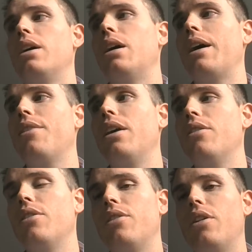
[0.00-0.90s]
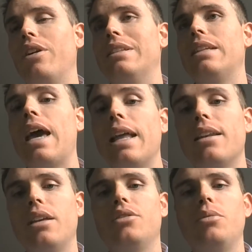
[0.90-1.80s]
I think that their
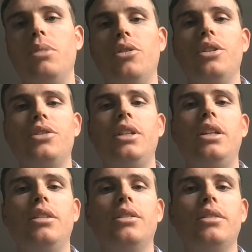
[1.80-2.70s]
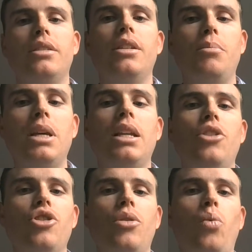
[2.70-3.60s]
intent is to build the
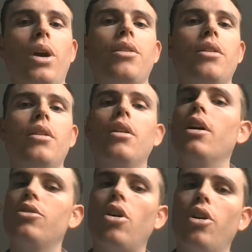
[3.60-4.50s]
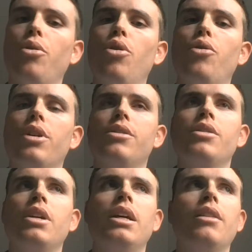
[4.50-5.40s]
mid-engine with a targa roof, because
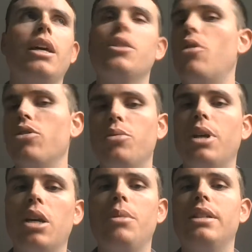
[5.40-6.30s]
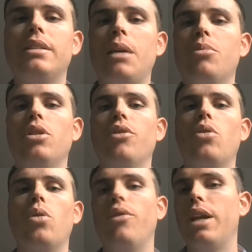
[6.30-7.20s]
that's also become a staple of the
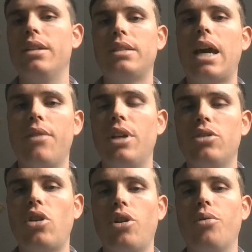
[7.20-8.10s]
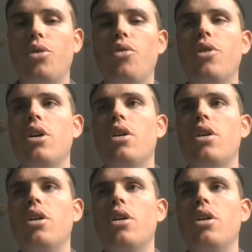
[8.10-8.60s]
Corvette, is to have that targa roof